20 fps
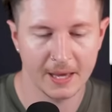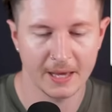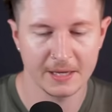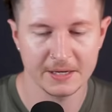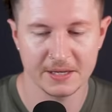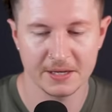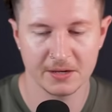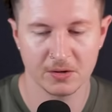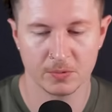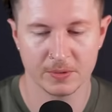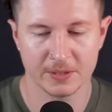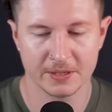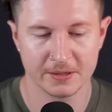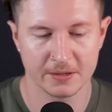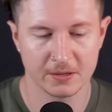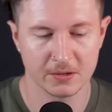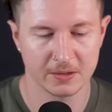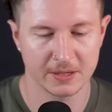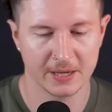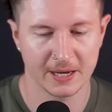And here we can
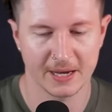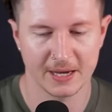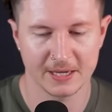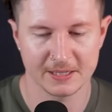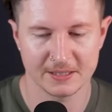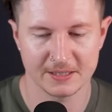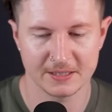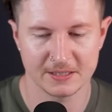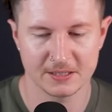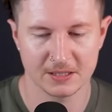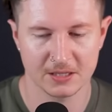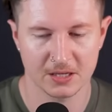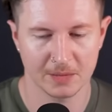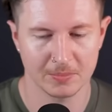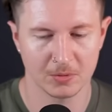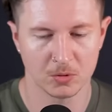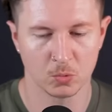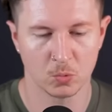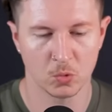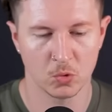look at this
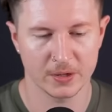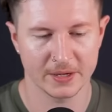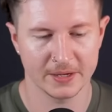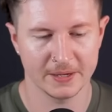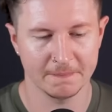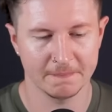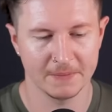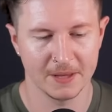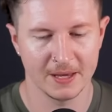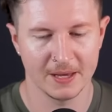couple walking.